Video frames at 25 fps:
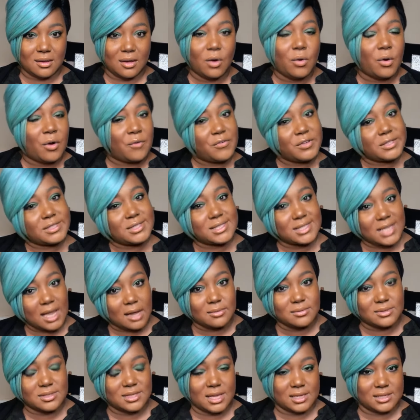or if it
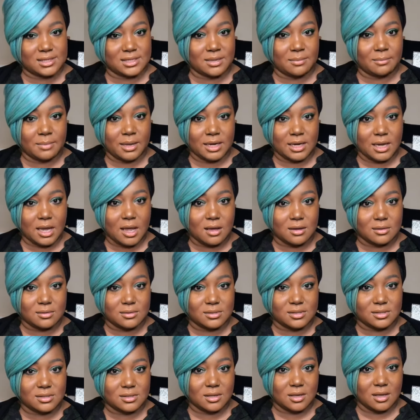sounds like somebody
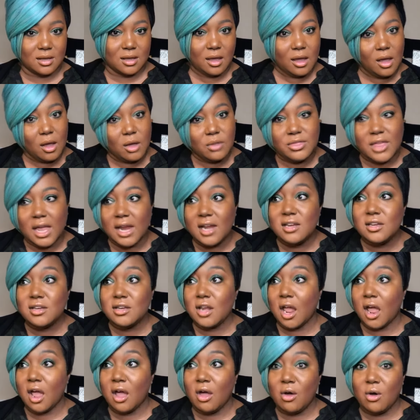else. They
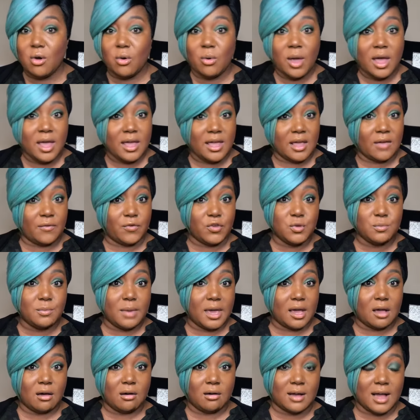know if you
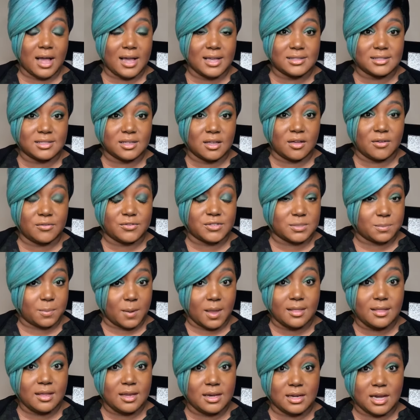make all kinds of
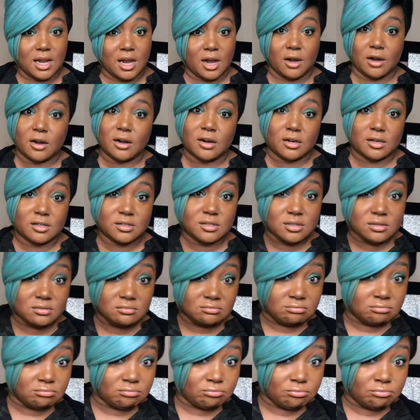spelling errors